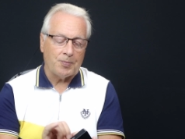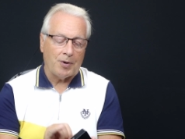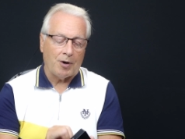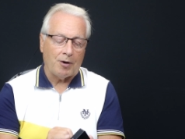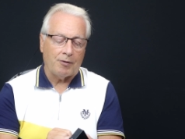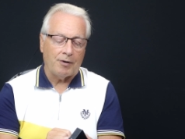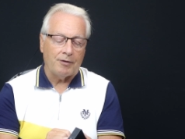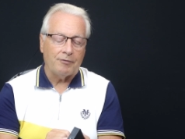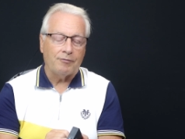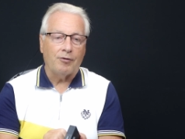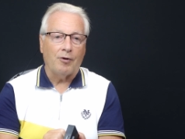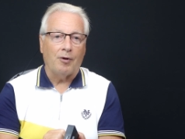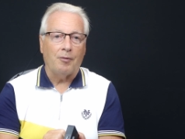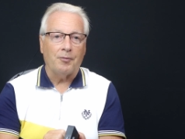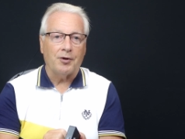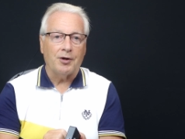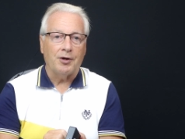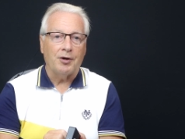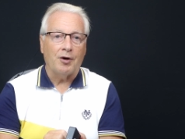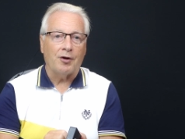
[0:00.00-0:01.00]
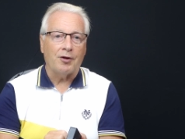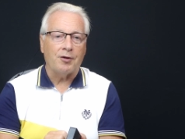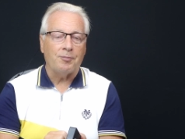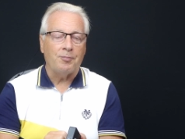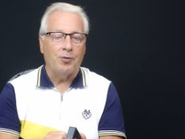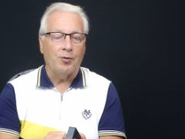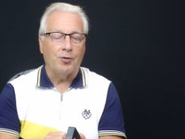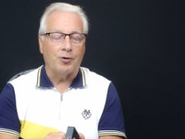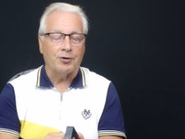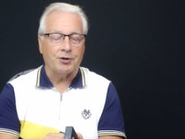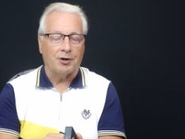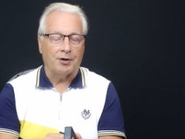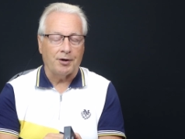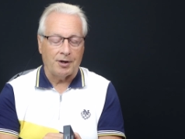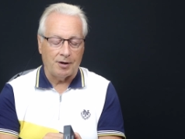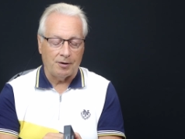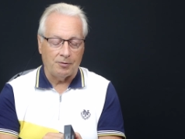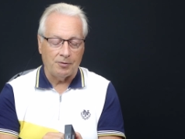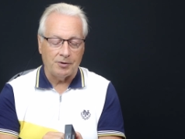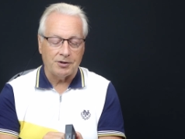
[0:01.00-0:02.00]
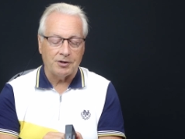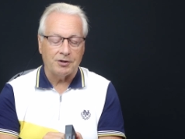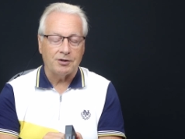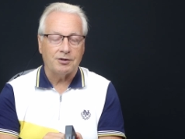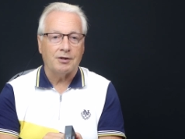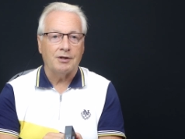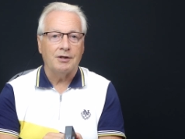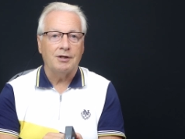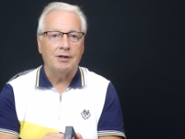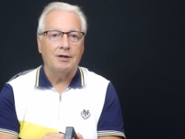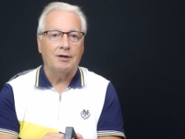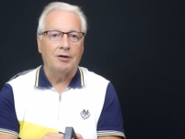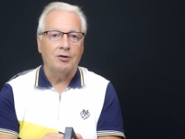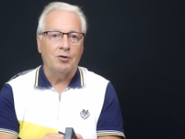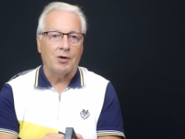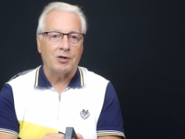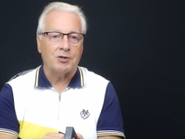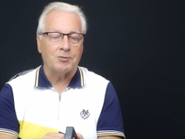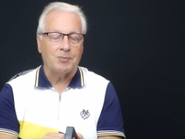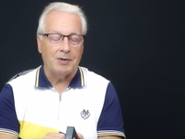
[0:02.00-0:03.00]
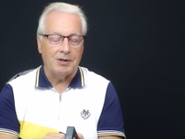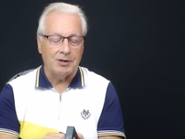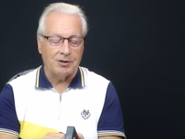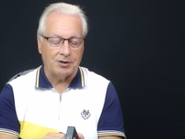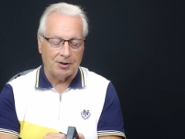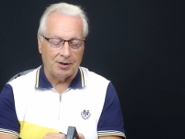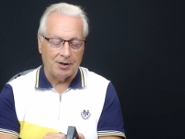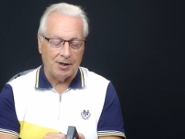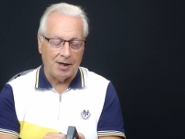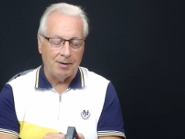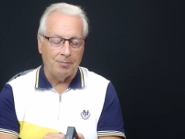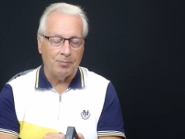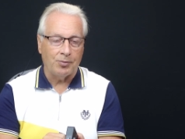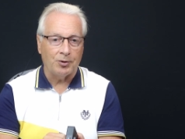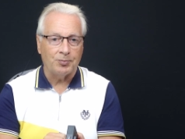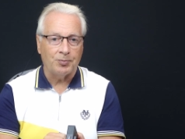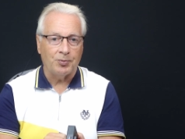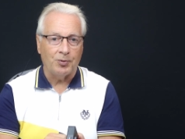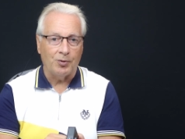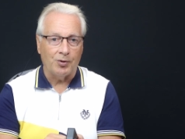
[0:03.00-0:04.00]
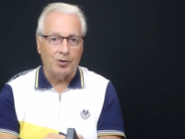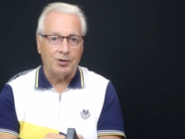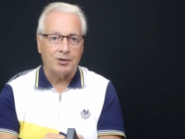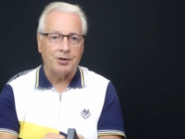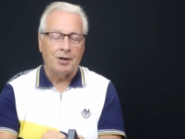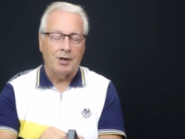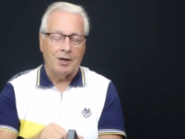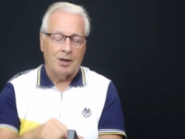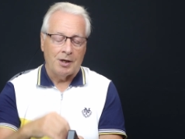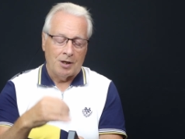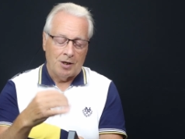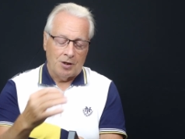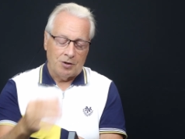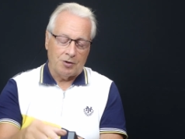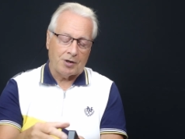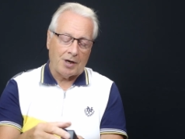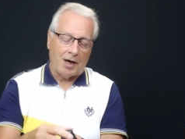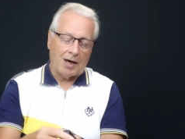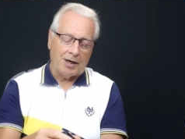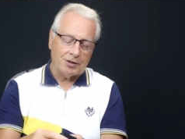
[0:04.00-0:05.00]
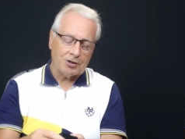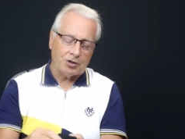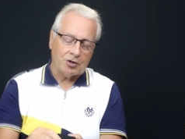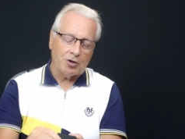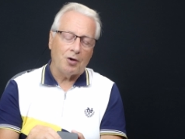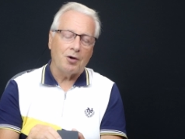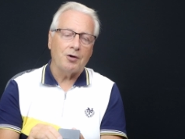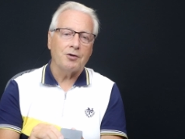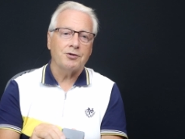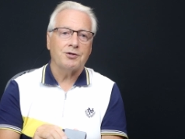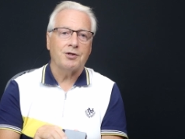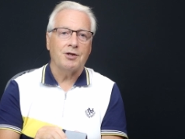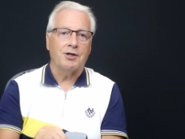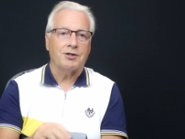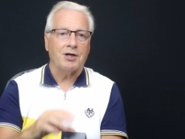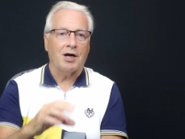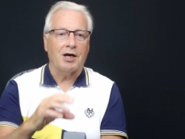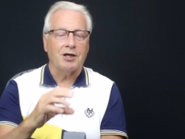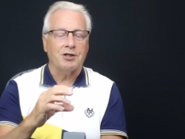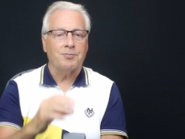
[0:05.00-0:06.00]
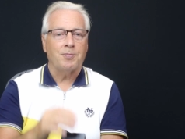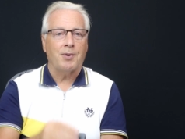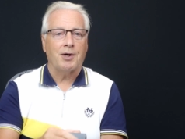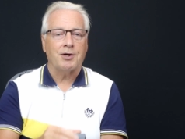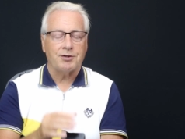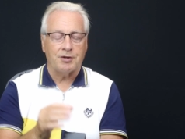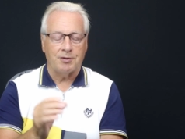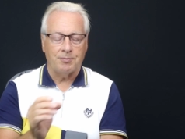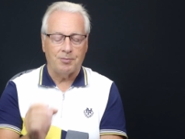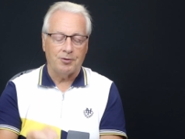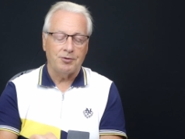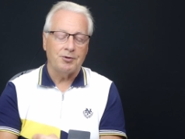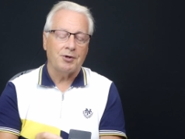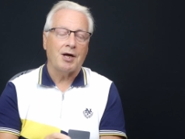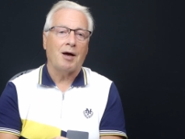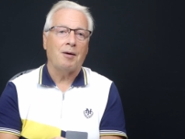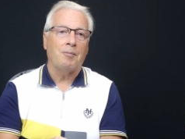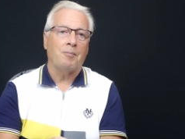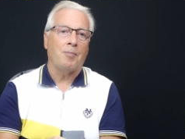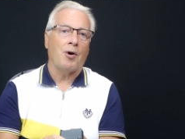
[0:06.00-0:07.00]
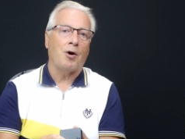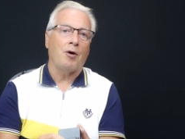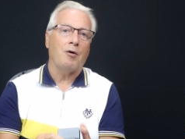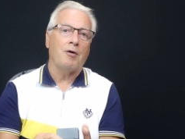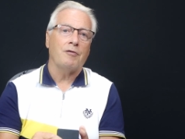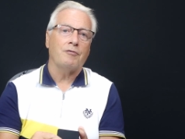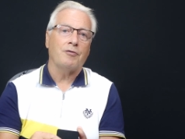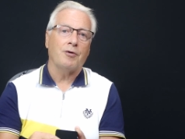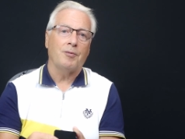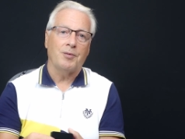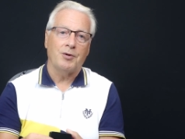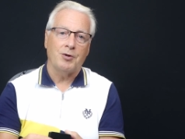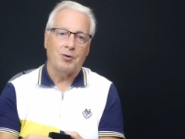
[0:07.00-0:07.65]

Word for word: power it from the other port on here which is the USB-C input port. You can't charge the attached battery but you can power it from